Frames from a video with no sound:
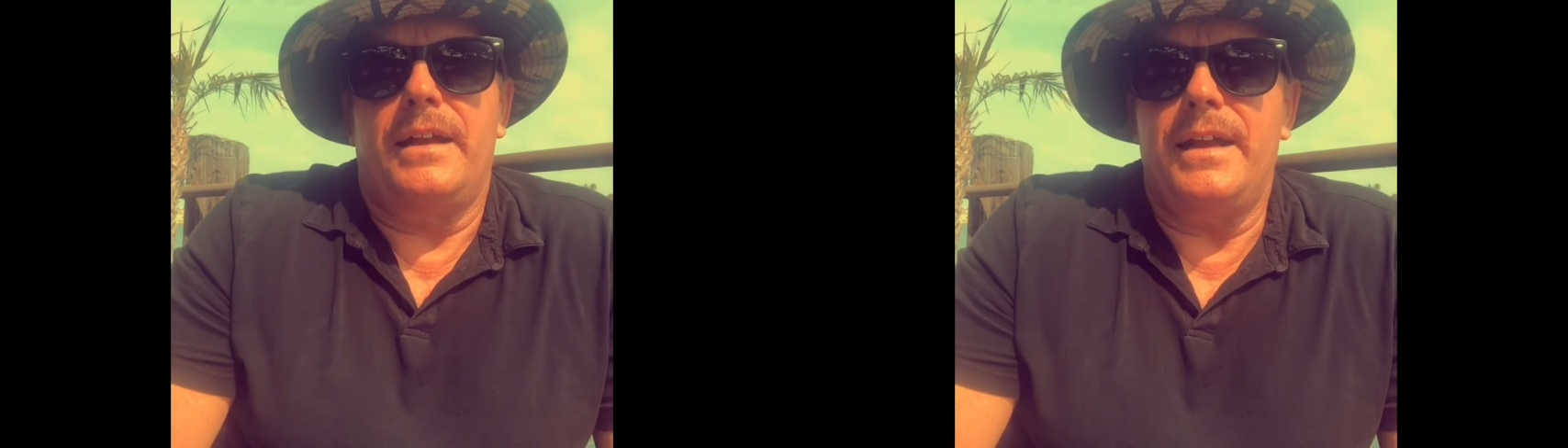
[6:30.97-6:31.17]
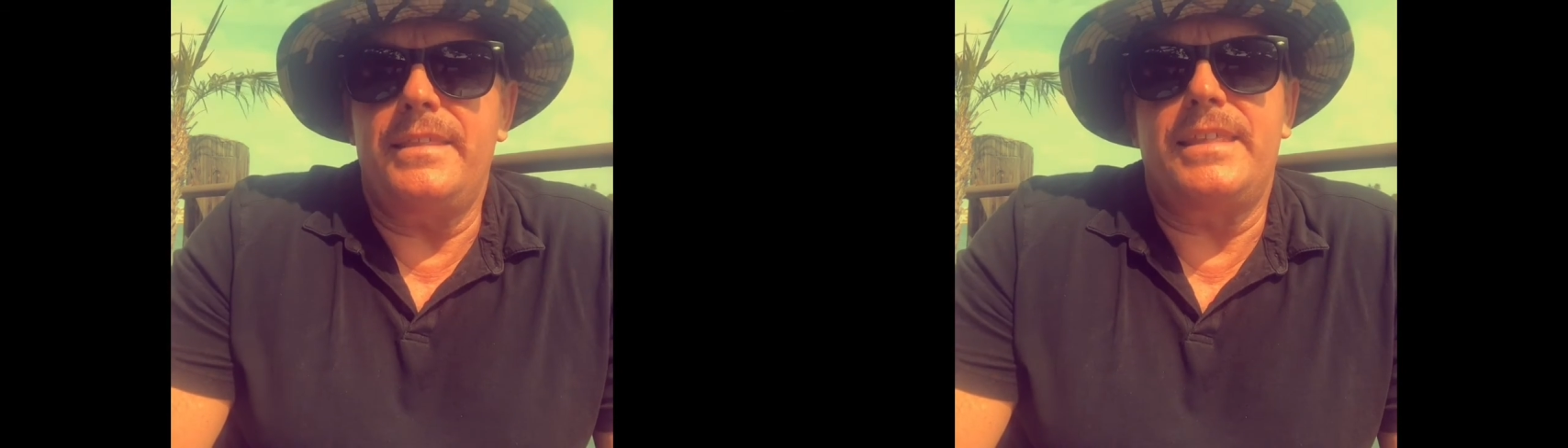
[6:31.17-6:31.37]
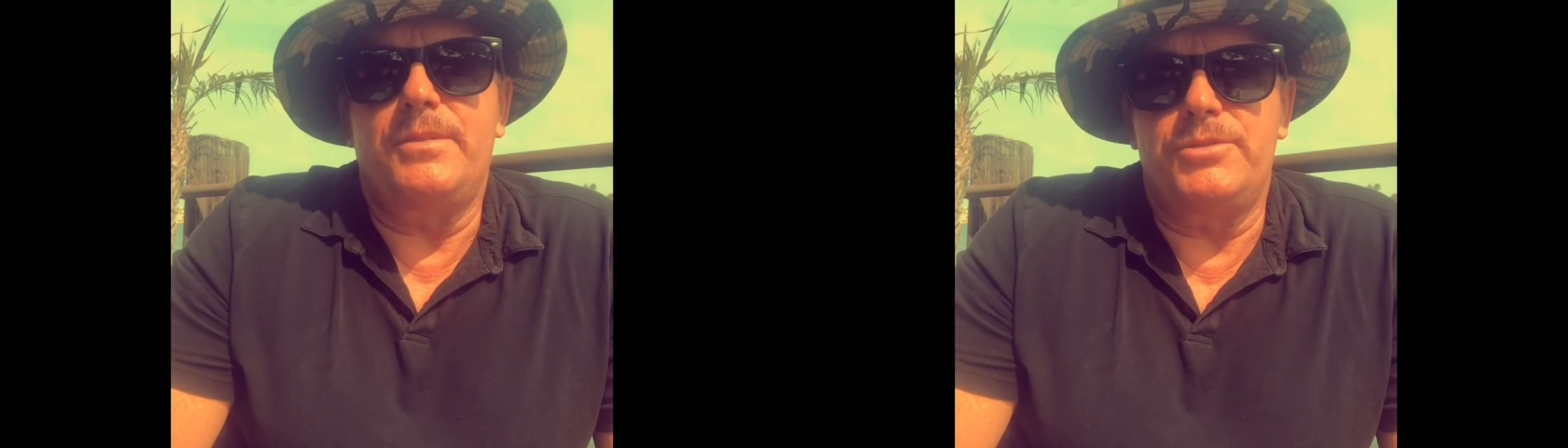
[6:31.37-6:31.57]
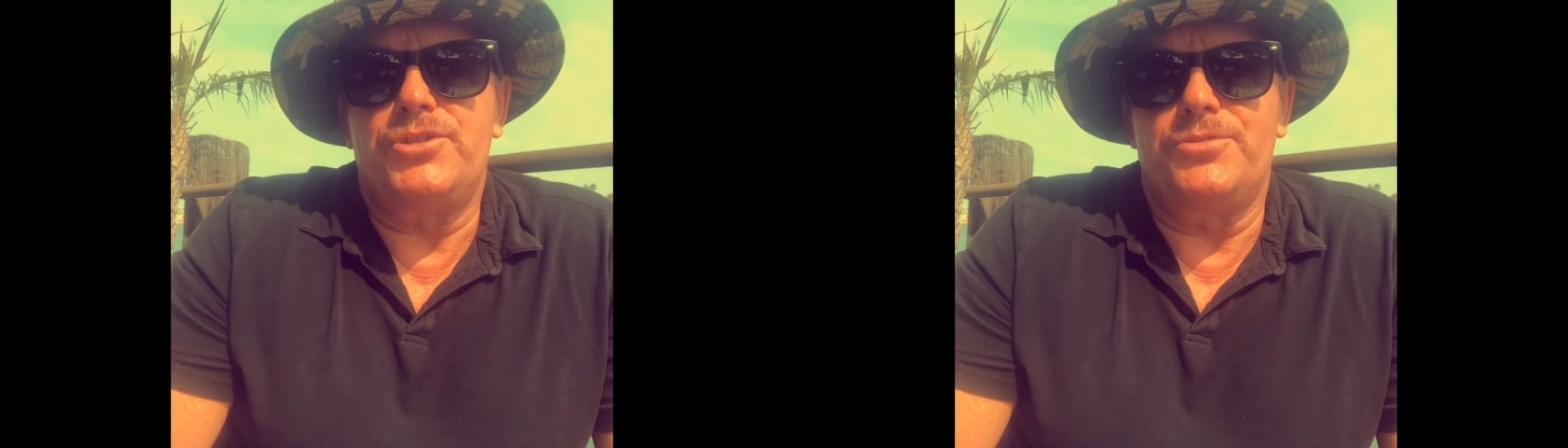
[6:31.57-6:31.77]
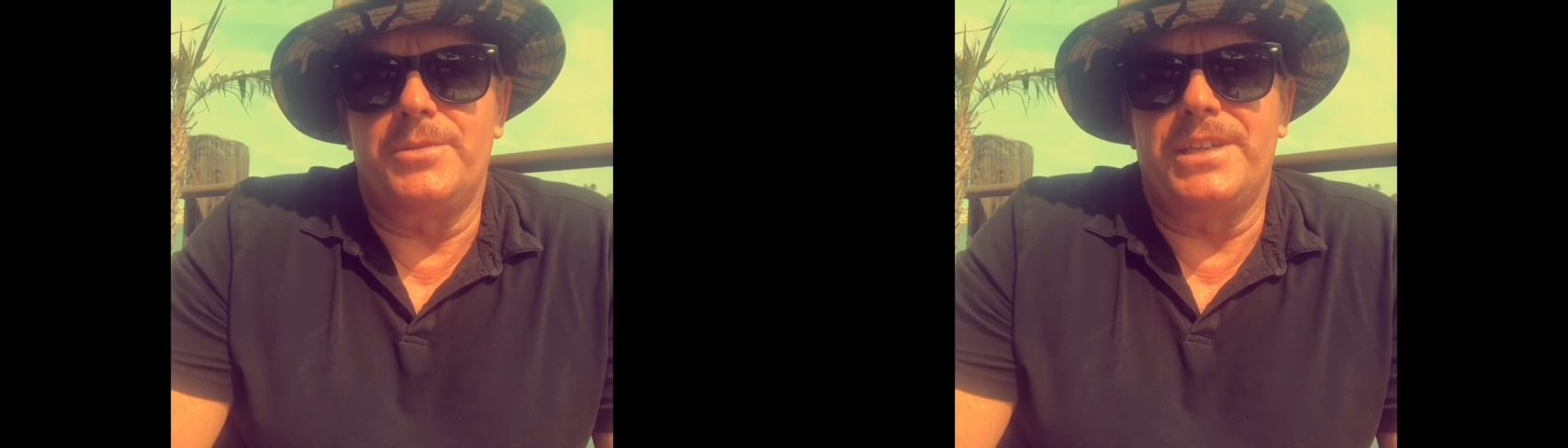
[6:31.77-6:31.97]
I think we
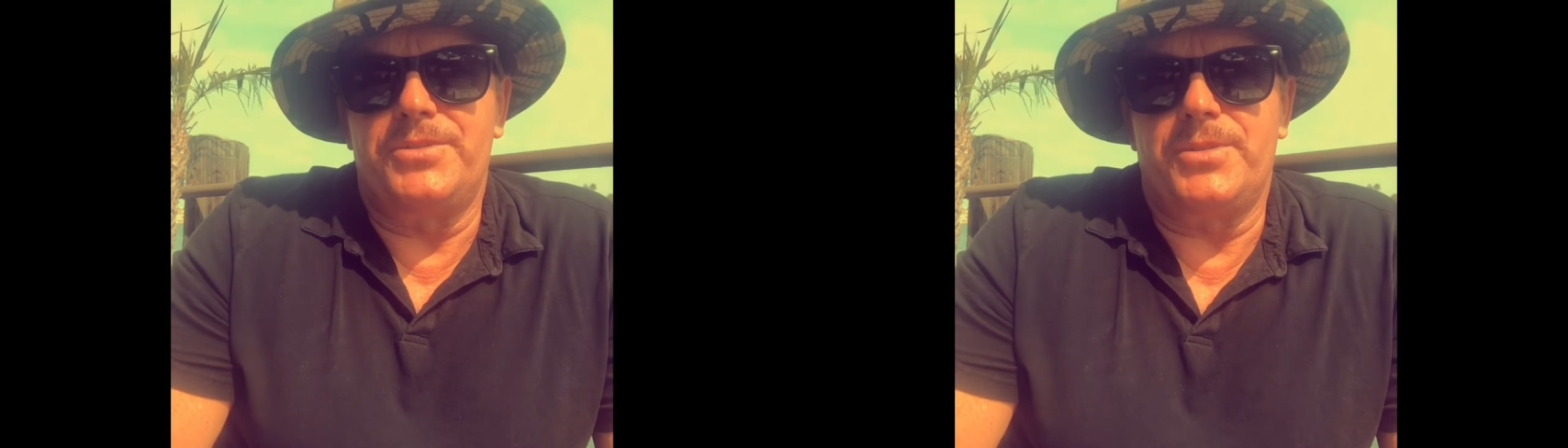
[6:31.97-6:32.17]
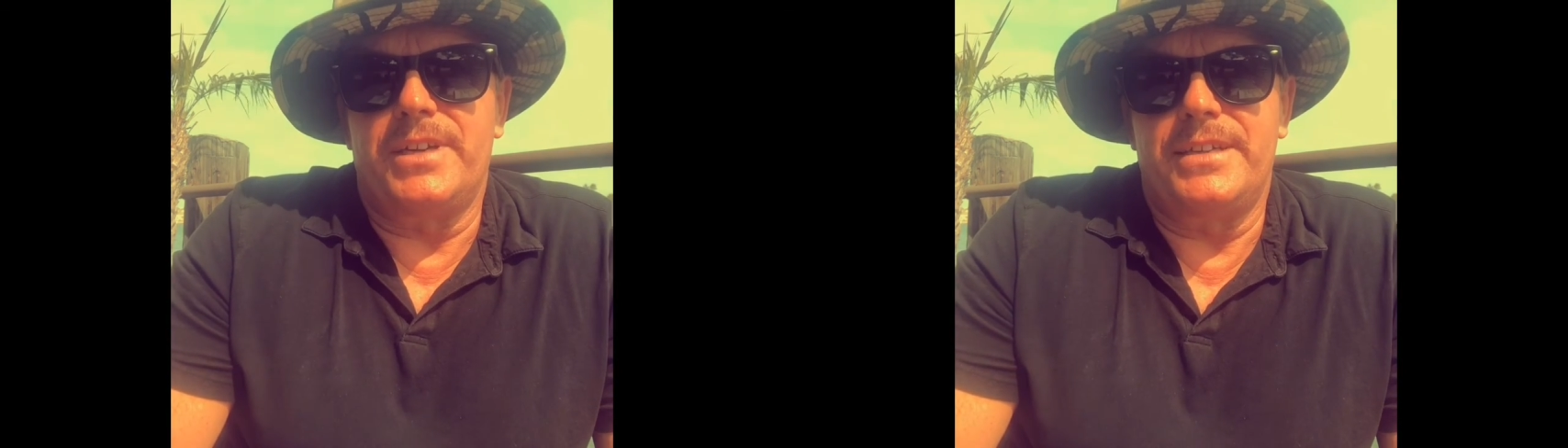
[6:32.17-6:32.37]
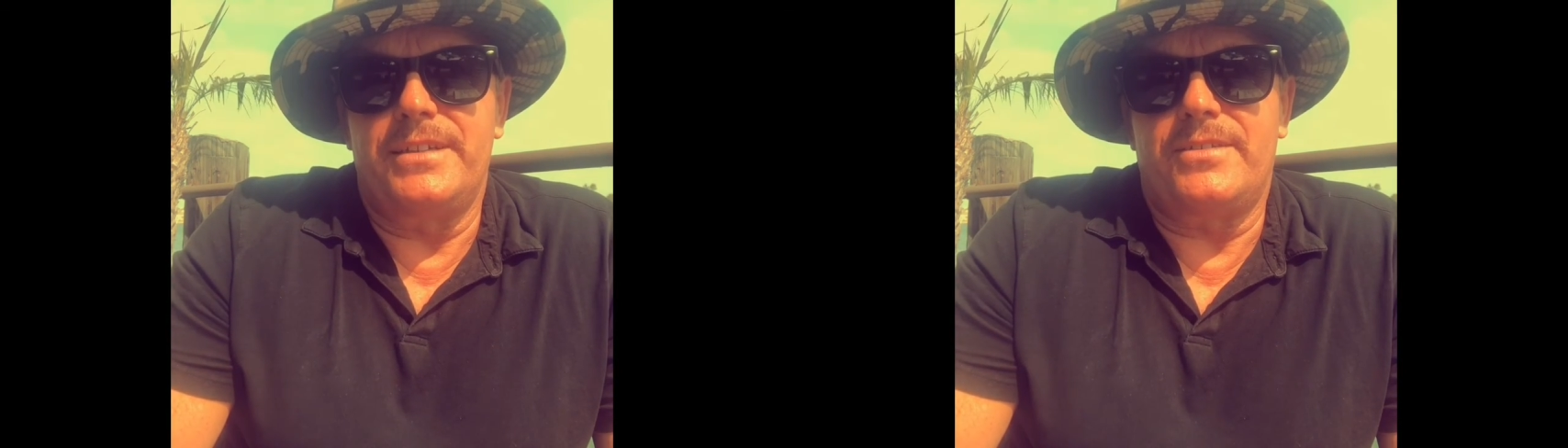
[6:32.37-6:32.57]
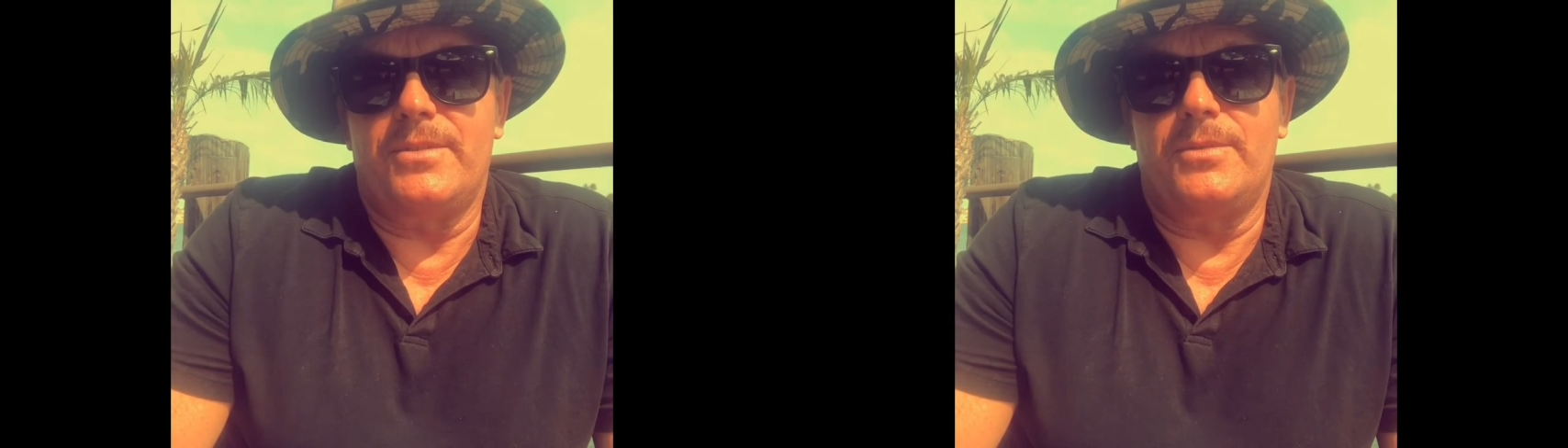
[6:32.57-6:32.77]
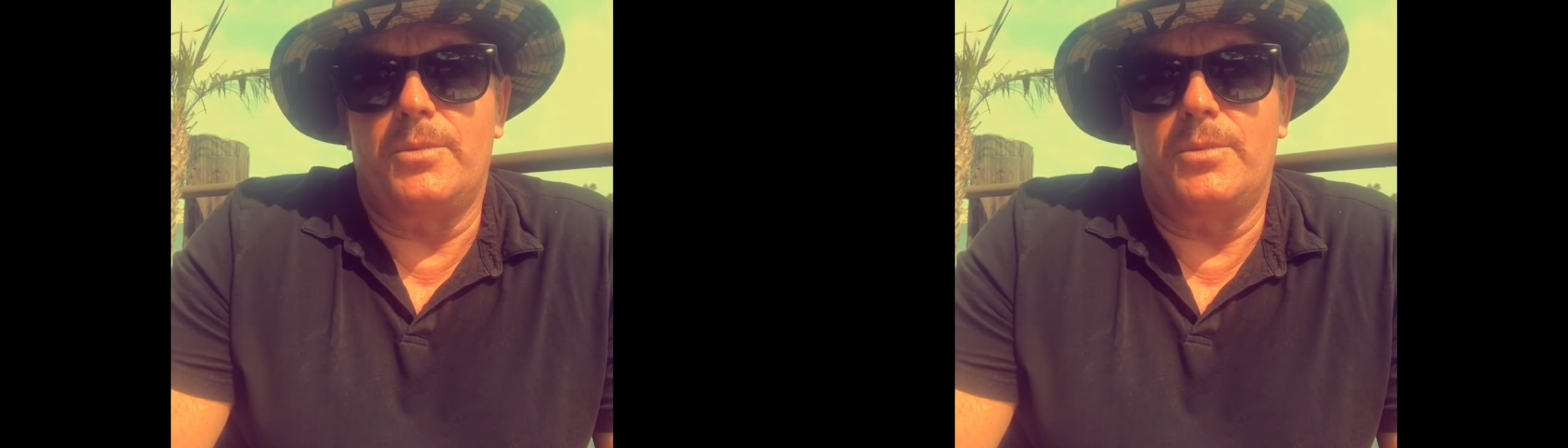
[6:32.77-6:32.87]
should really try this.